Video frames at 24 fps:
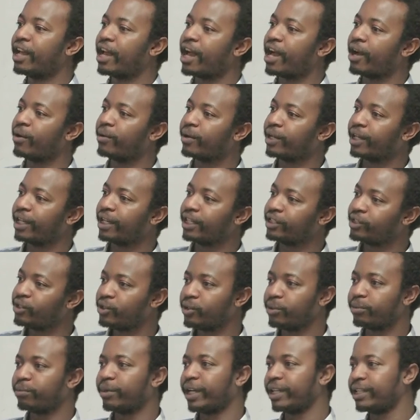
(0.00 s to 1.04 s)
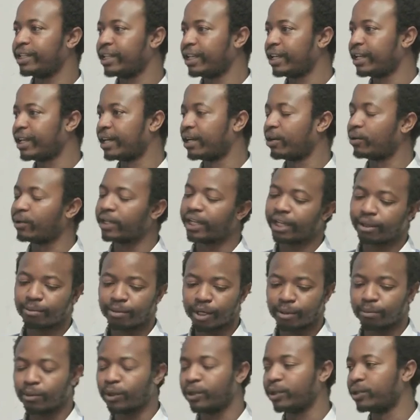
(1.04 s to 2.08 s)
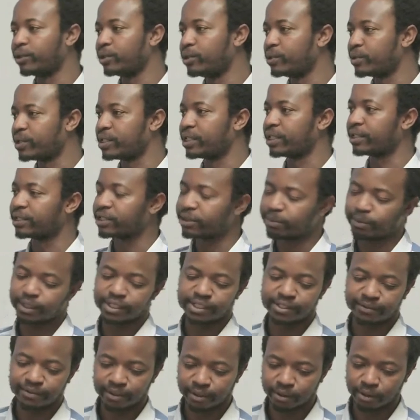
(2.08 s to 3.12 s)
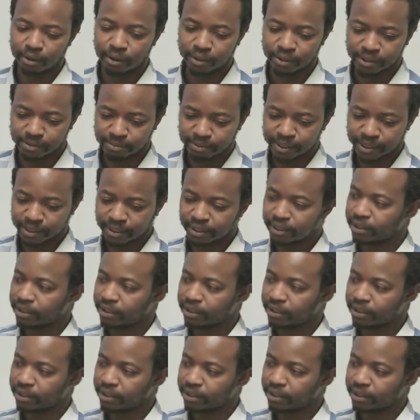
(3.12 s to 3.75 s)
I want to tune my data or like my model using specific nodes